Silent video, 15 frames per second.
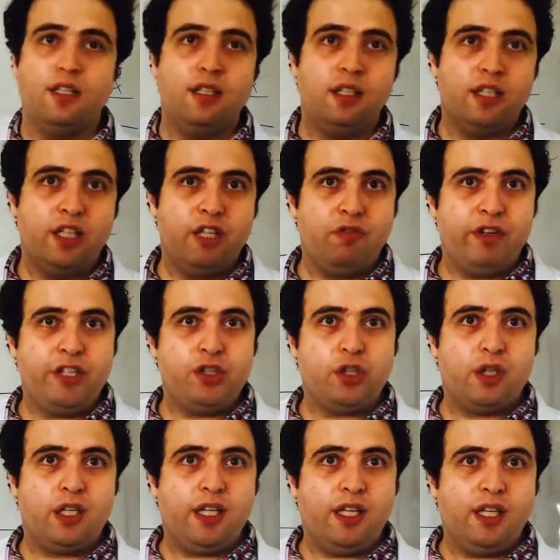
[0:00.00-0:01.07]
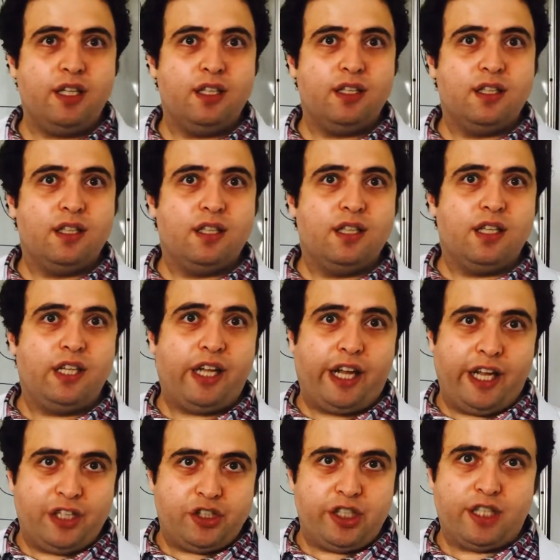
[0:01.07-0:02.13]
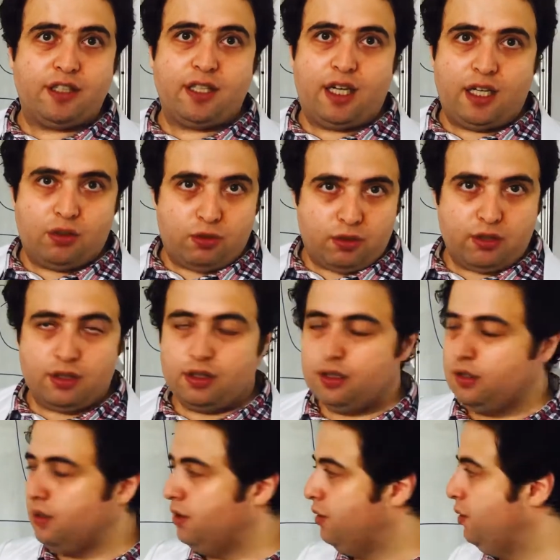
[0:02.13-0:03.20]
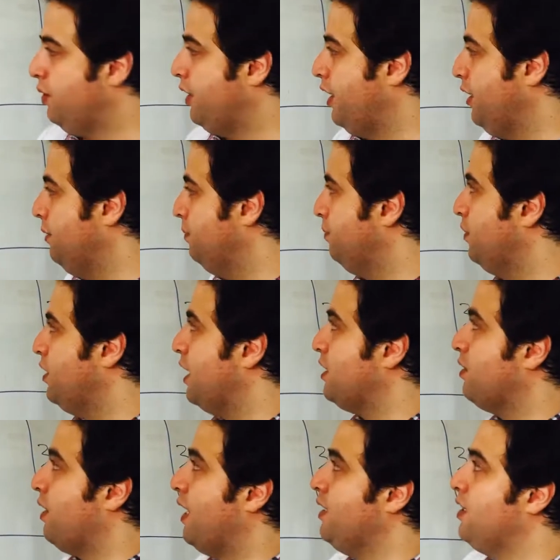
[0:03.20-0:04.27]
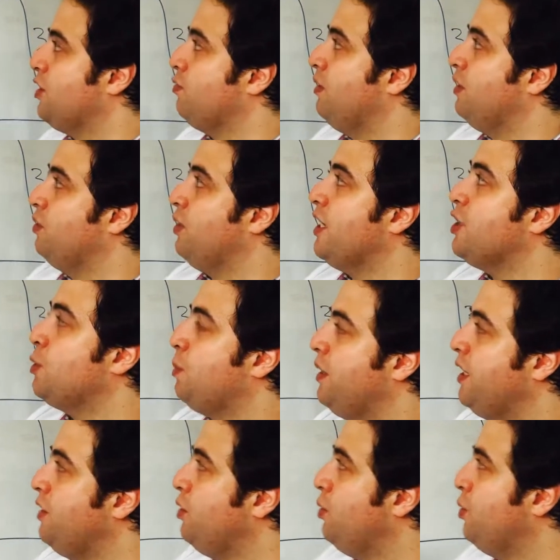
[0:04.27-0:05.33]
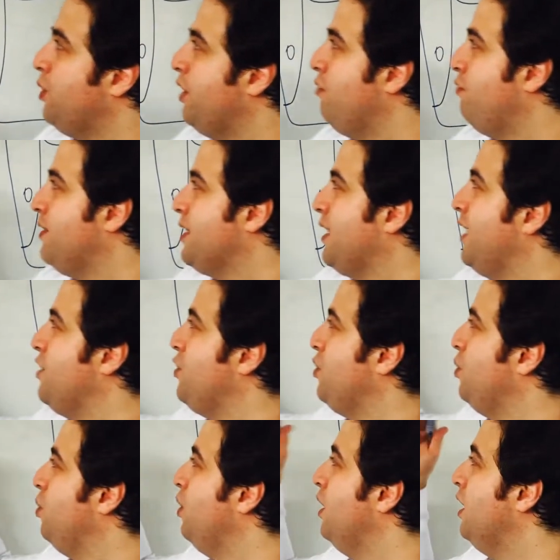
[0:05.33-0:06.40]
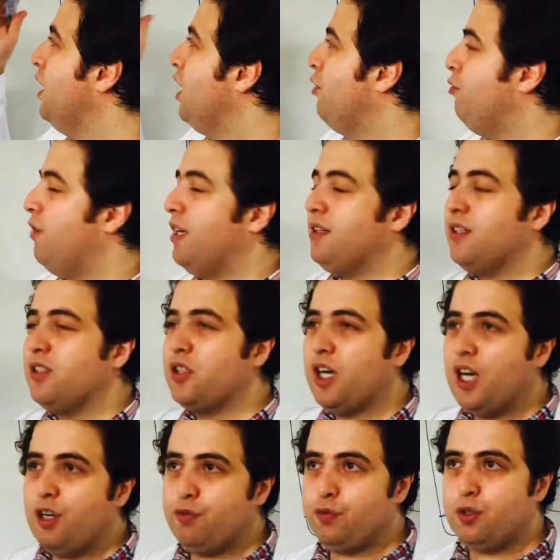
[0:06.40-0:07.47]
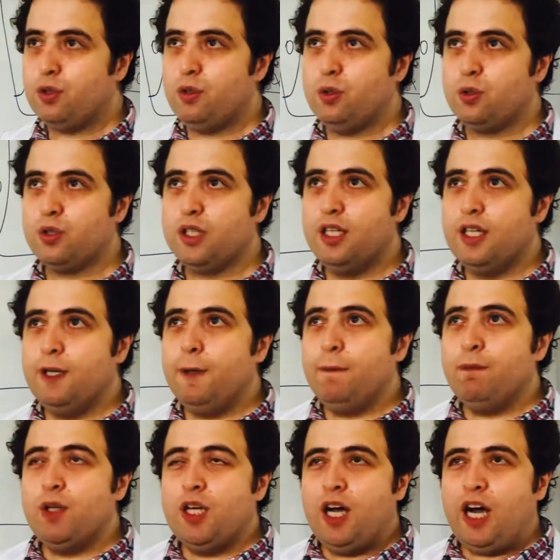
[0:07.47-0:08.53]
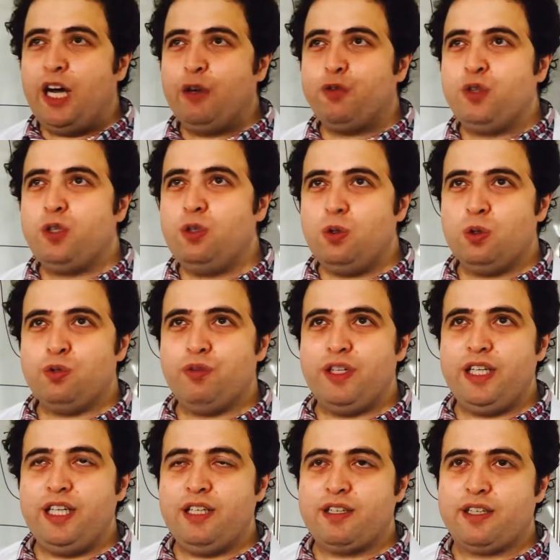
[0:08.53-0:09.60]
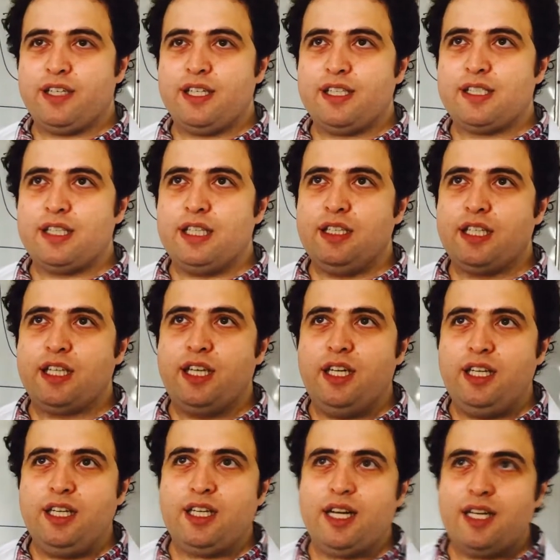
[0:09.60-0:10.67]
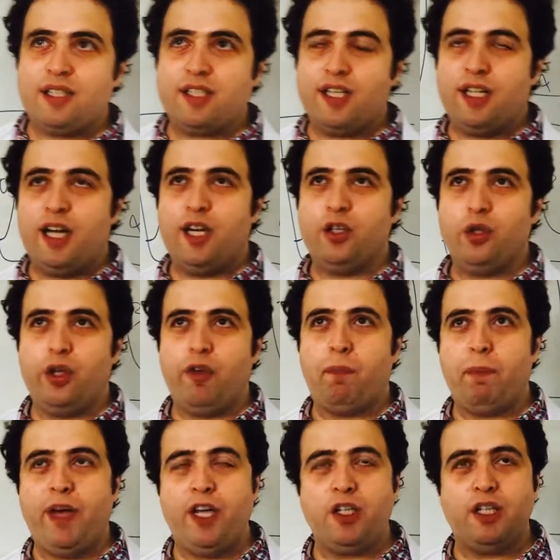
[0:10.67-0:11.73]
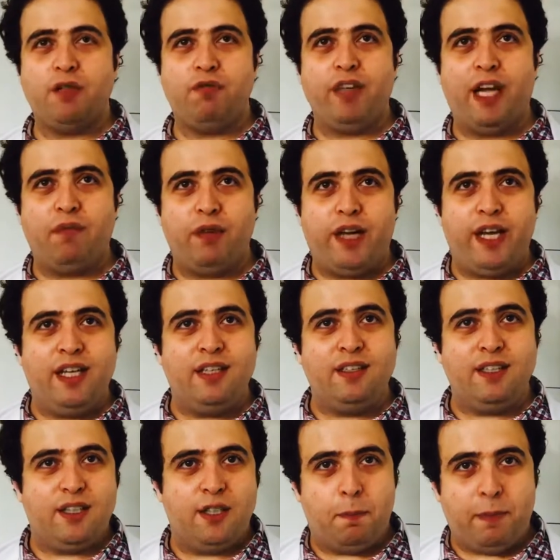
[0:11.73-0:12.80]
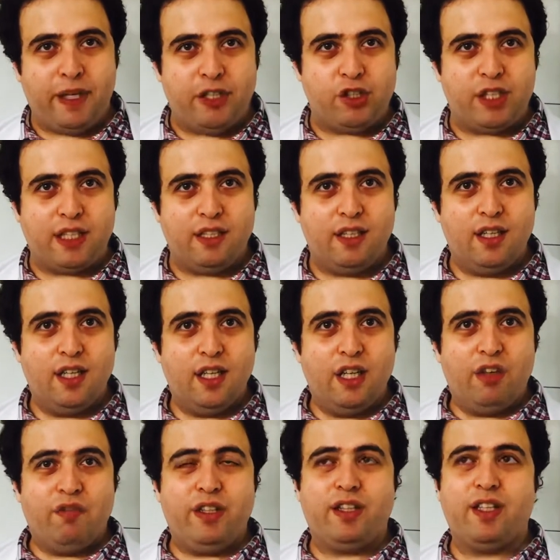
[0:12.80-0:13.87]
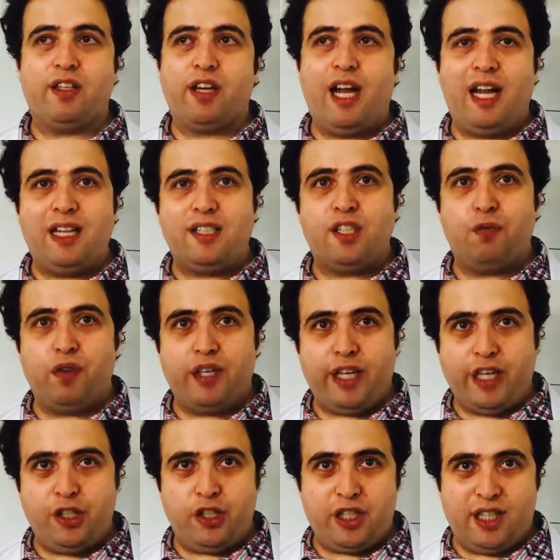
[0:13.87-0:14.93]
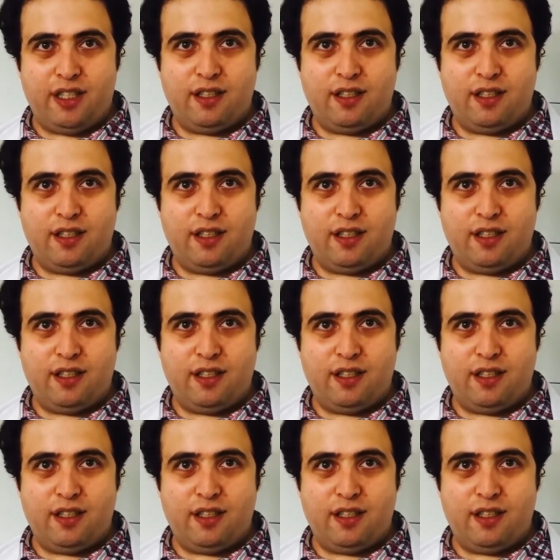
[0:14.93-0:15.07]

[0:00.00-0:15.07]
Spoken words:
eventually eject out. Okay. I just want to explain you or emphasize you what is afterload. Afterload will increase in the clinical scenario if patient, we have the elderly patient with the calcification,